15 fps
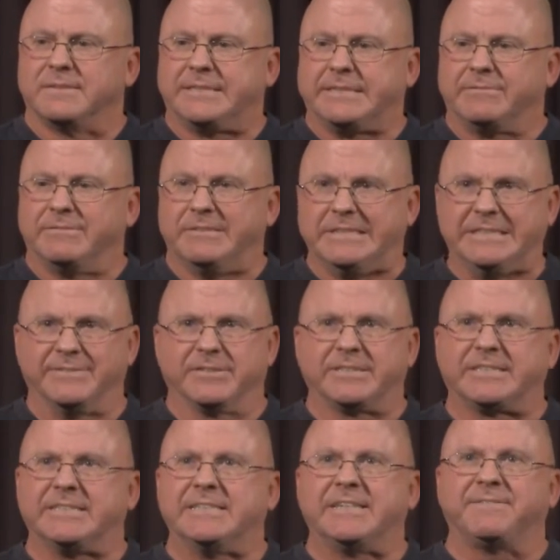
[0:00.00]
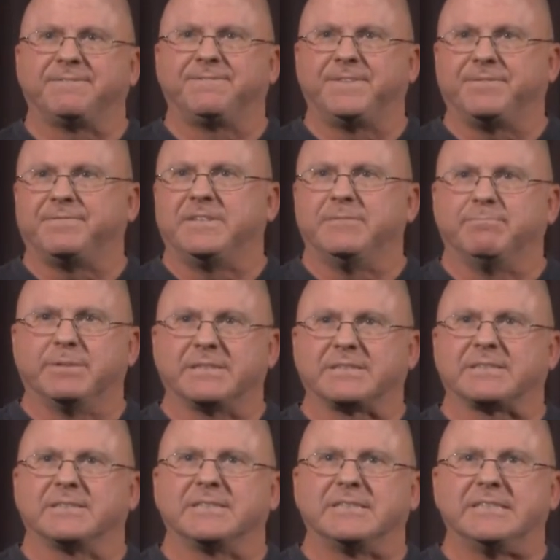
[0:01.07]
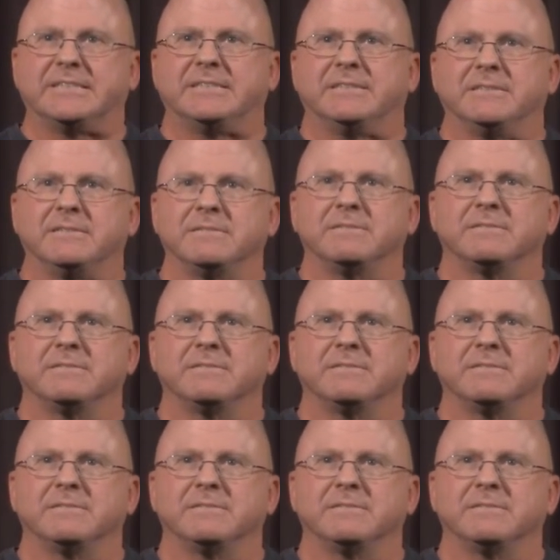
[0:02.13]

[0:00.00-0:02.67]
I'll never see that 50 bucks again.